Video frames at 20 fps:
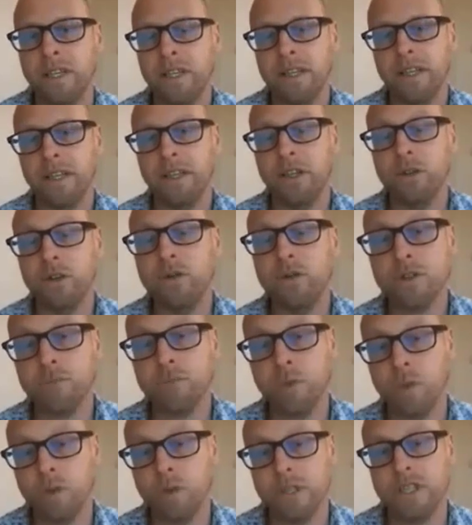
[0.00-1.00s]

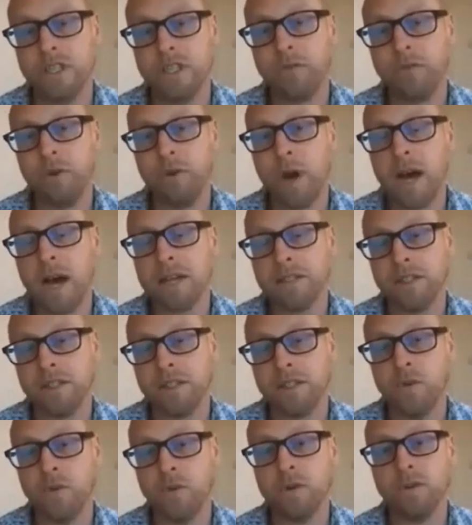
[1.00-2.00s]
usable in different parts of the
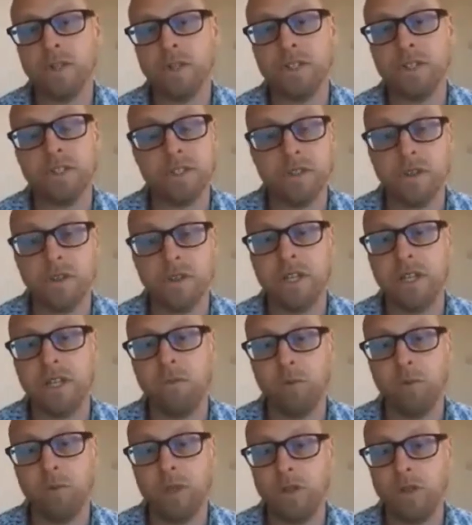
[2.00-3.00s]
world, and certainly
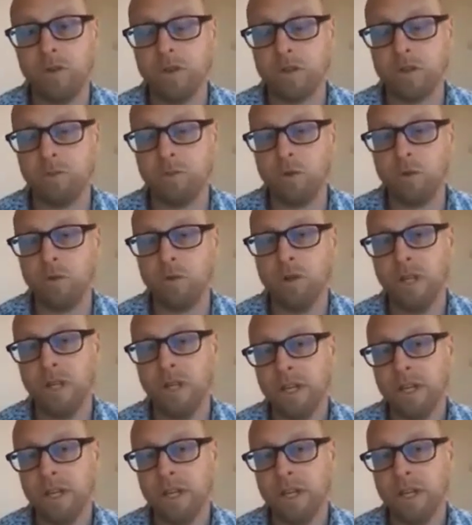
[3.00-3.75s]
would be usable,